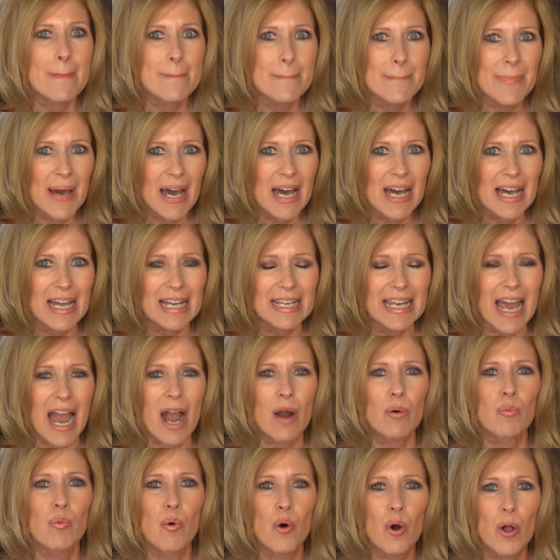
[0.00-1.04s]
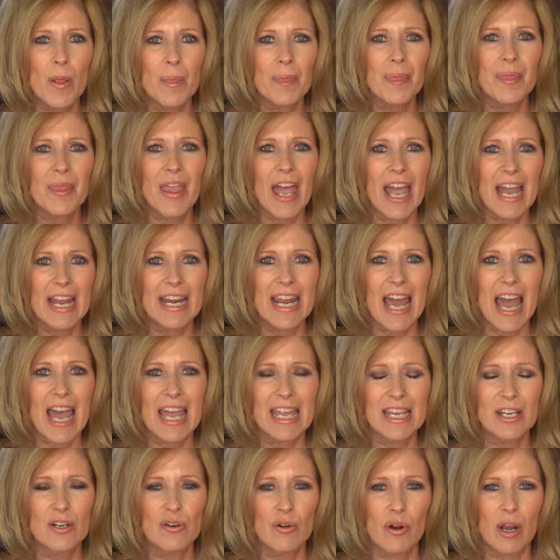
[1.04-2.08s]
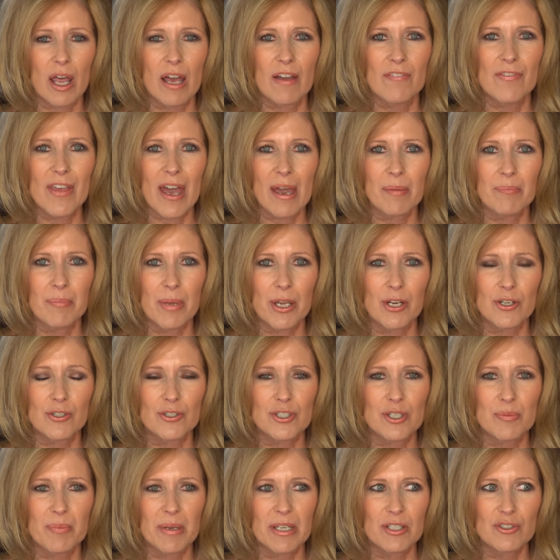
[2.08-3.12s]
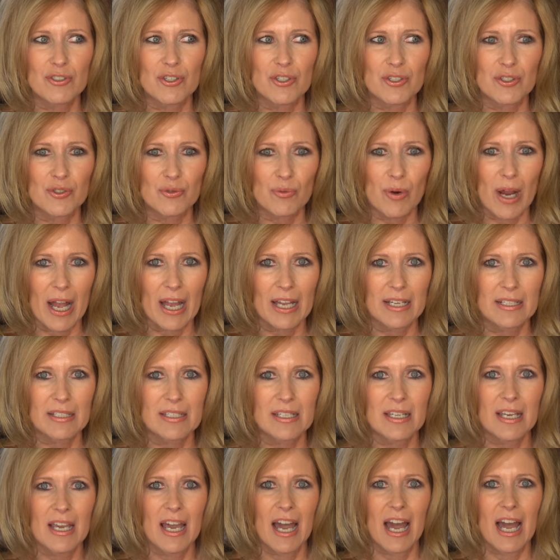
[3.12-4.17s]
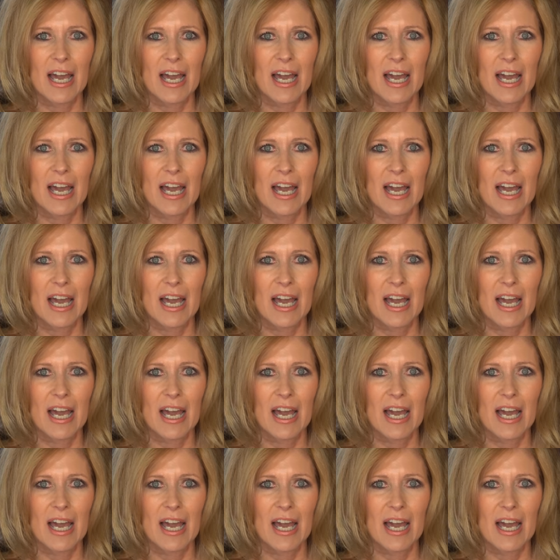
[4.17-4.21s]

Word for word: But I want that angle of that mirror to be just right.